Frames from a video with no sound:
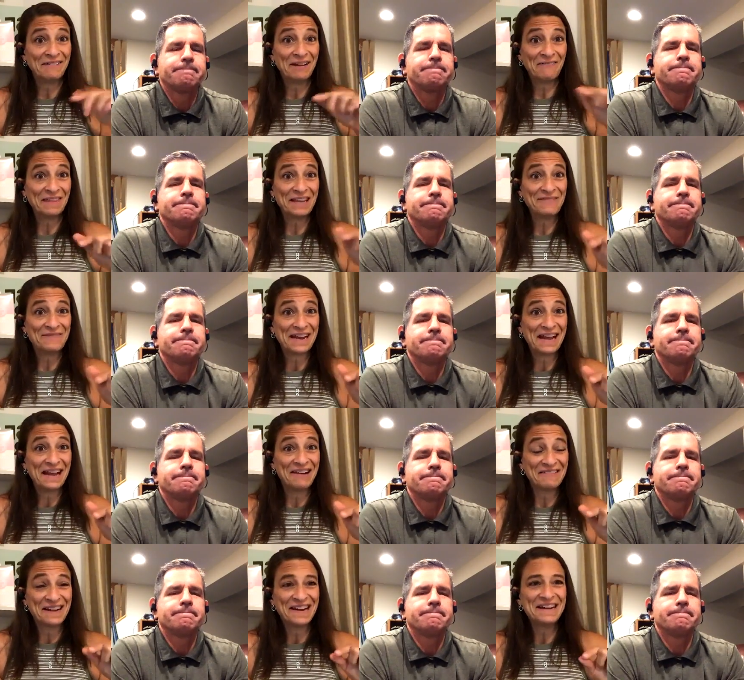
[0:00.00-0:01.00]
Speaker 1: don't leave
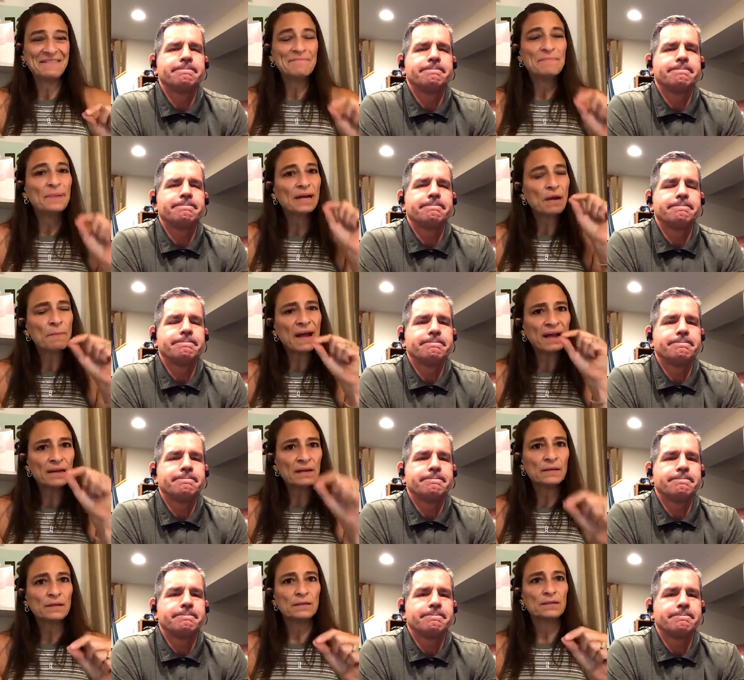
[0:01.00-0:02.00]
now, right? But go back
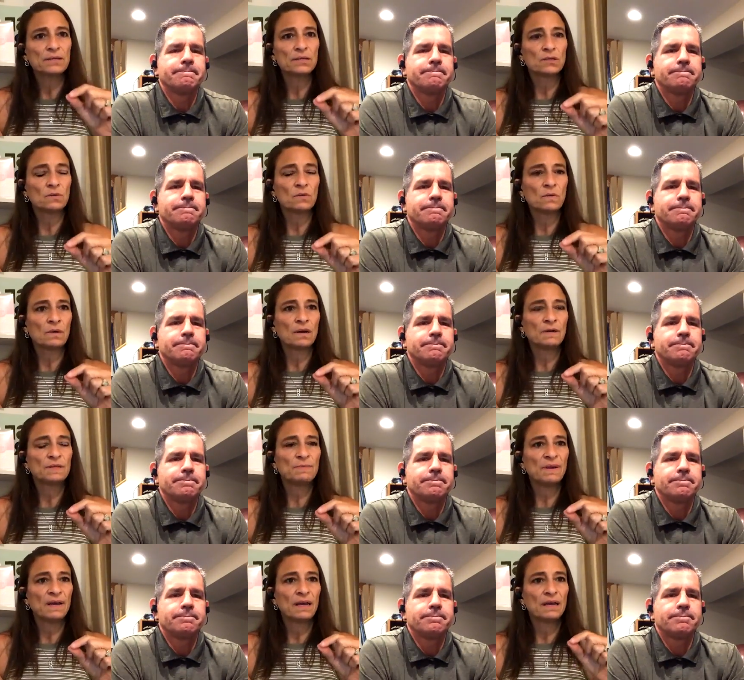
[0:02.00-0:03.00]
and look at the
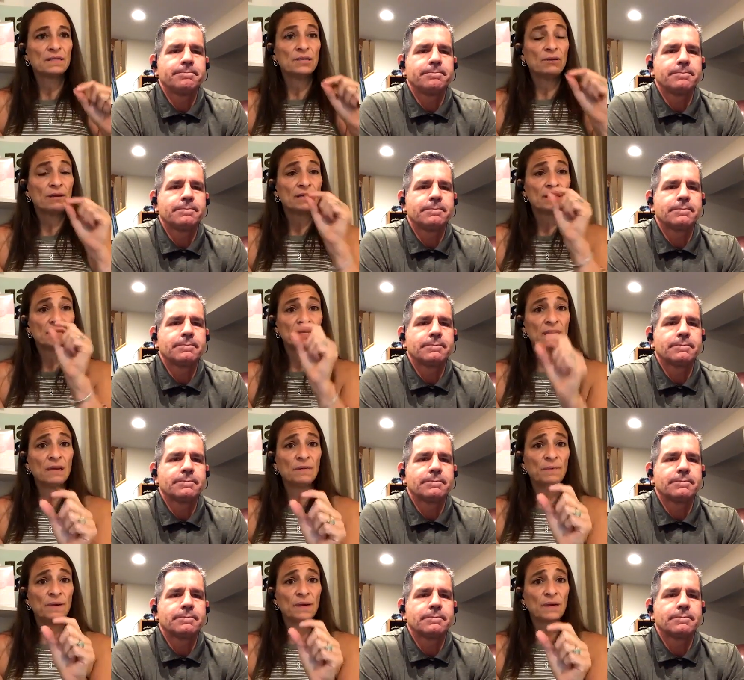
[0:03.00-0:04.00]
stories because you could
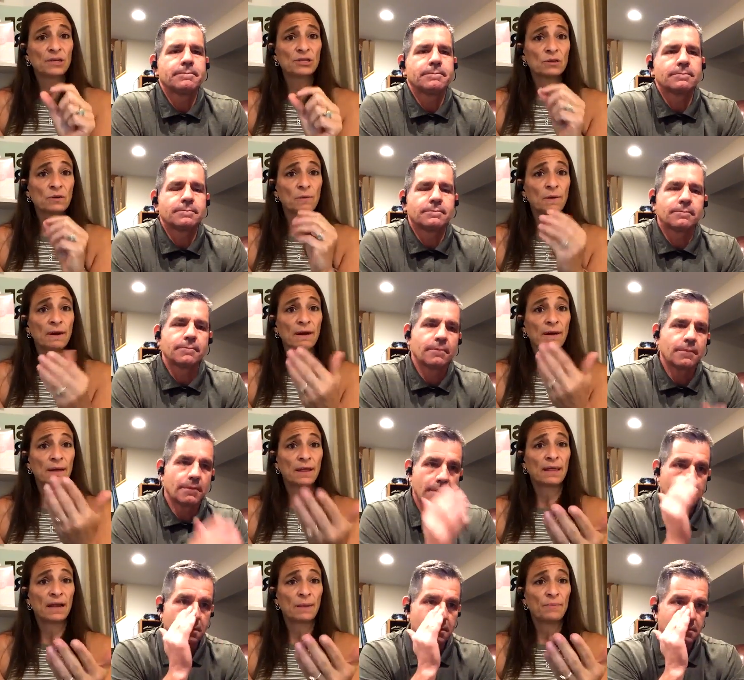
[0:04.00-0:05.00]
see a picture where I,
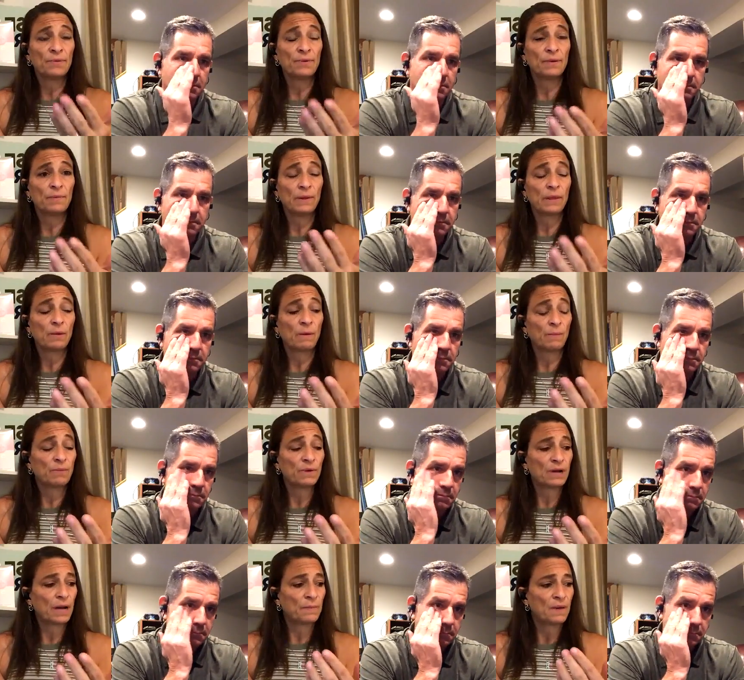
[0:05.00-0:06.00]
that I put that we
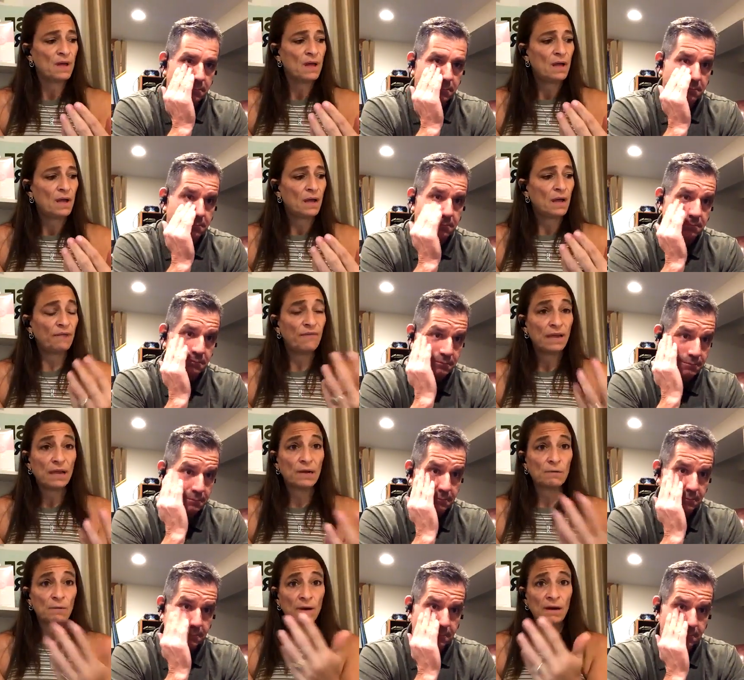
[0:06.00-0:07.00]
put up of
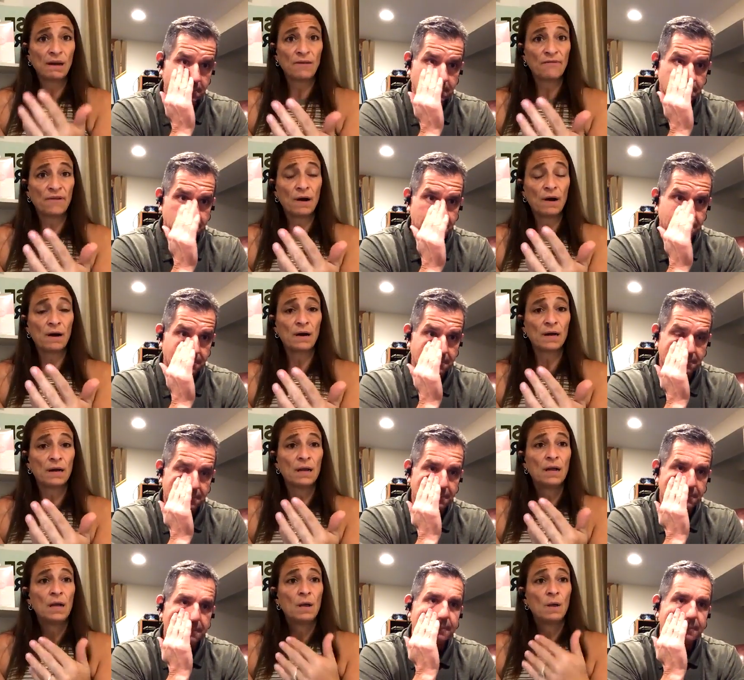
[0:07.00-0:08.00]
Henry
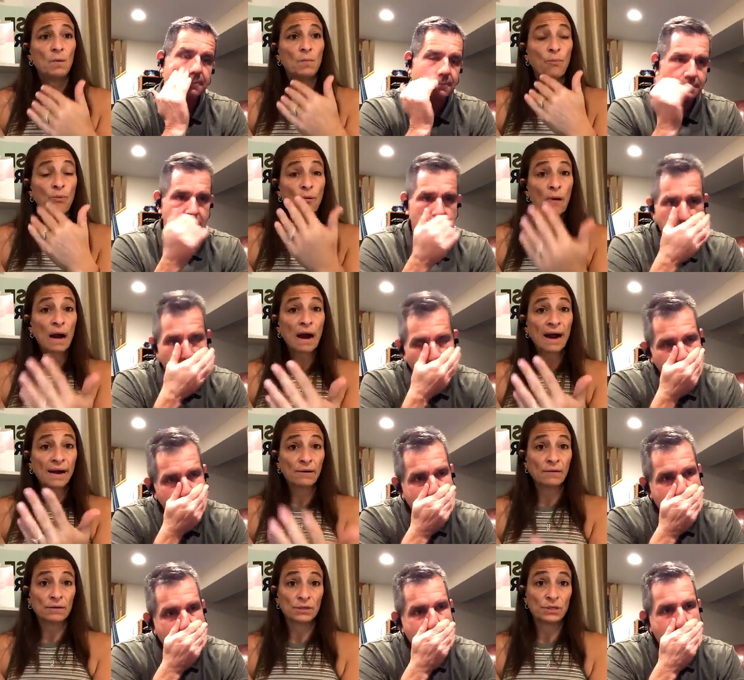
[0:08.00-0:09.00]
Vaughn
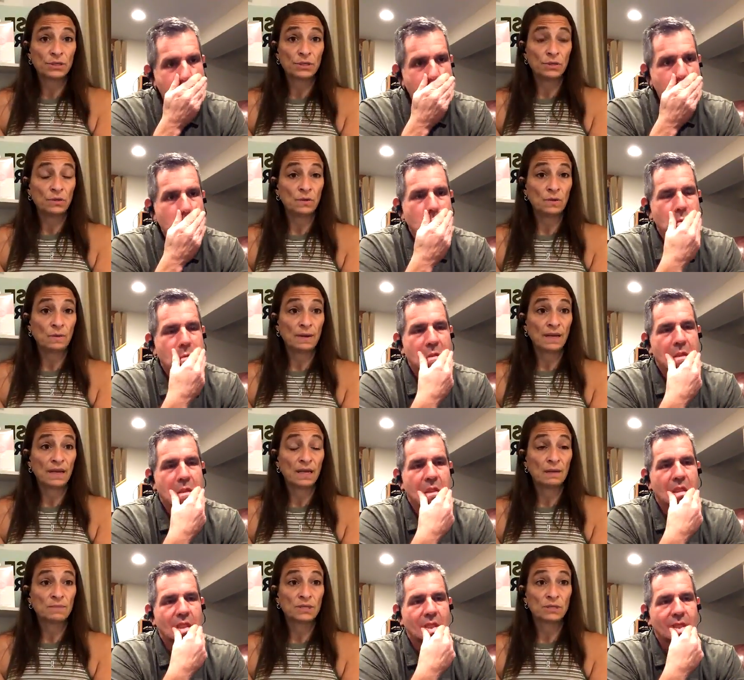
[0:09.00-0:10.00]
prior to
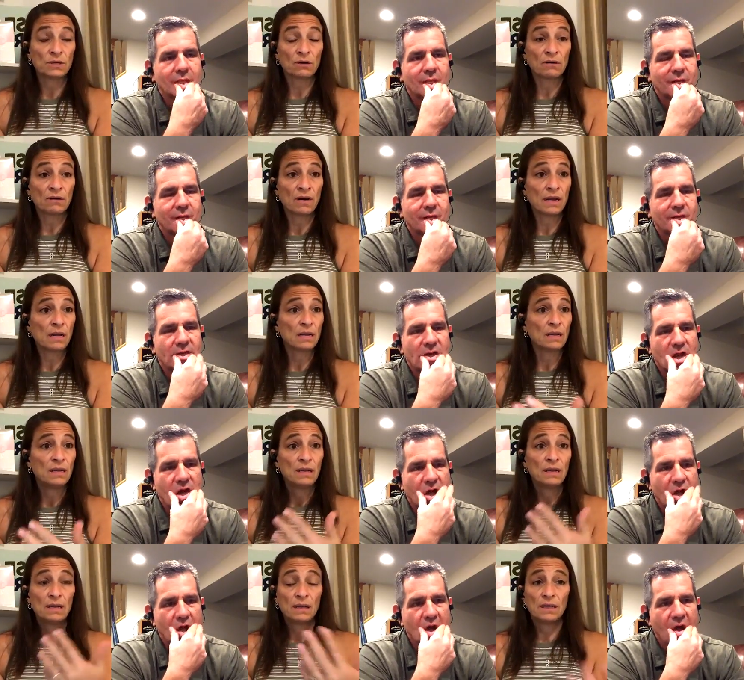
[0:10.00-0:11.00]
him starting
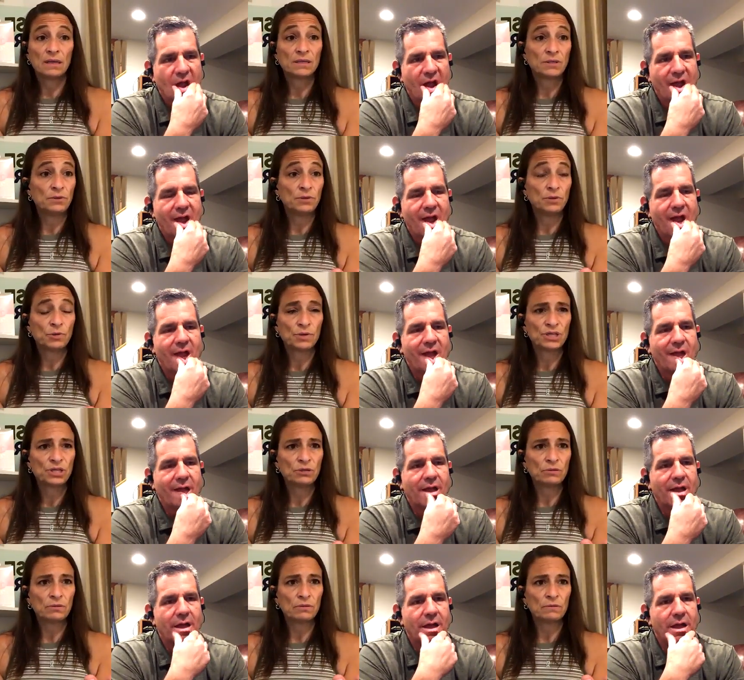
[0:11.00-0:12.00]
this
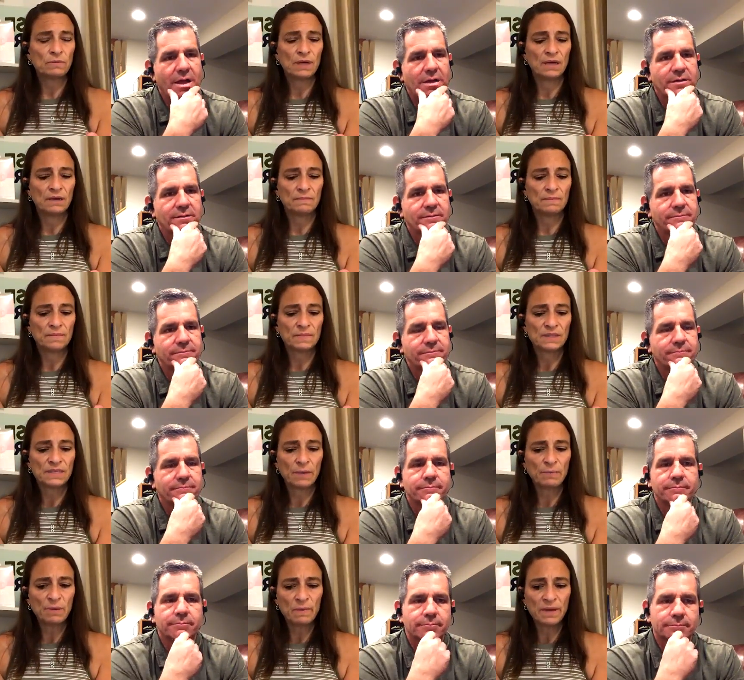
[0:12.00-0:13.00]
nutritional um,
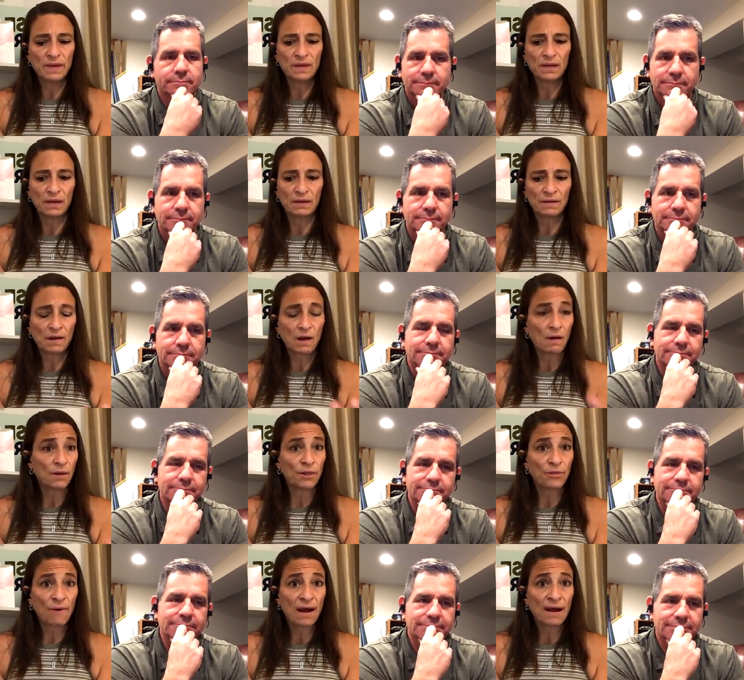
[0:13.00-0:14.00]
supplement uh,
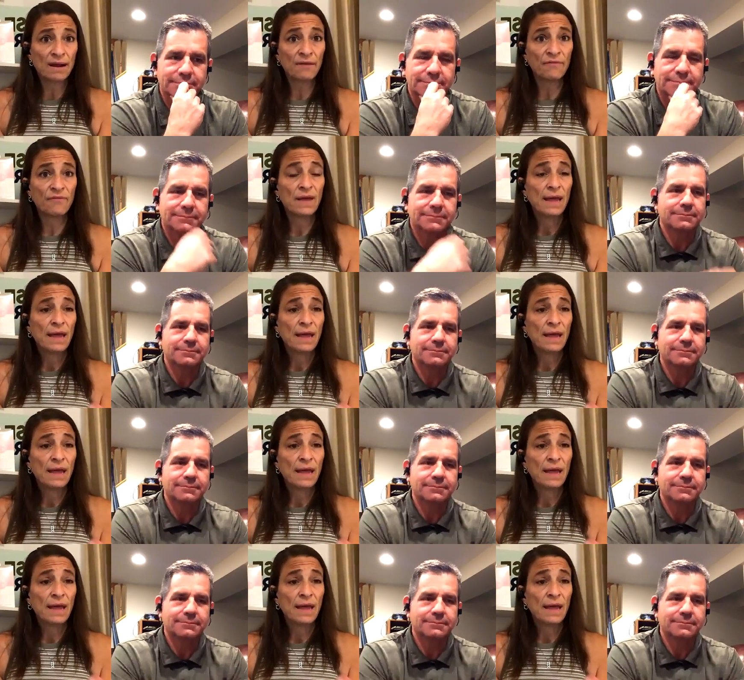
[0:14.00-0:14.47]
called Thrive,